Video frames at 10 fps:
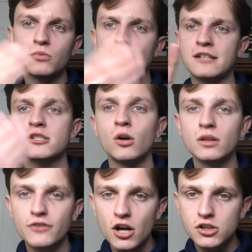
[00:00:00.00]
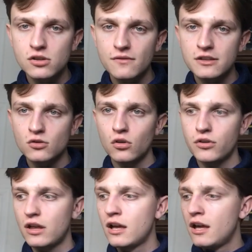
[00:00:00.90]
extol the virtues of this
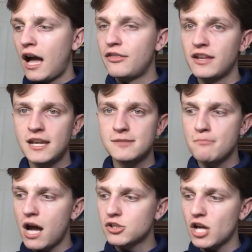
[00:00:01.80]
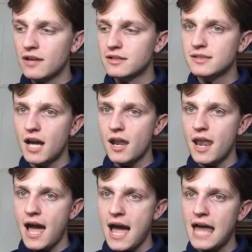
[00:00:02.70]
author. I think he's much
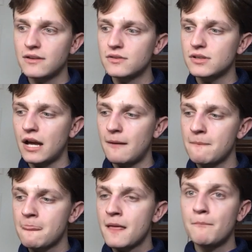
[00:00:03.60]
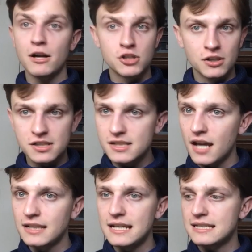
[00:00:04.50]
underdone and much
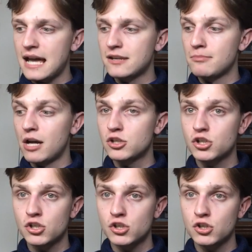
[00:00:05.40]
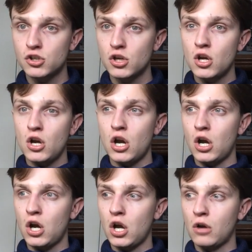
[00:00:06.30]
understudied and much
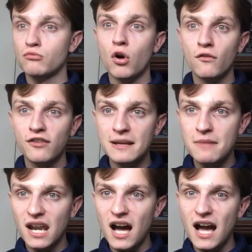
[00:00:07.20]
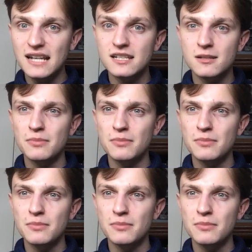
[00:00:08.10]
wrongfully maligned as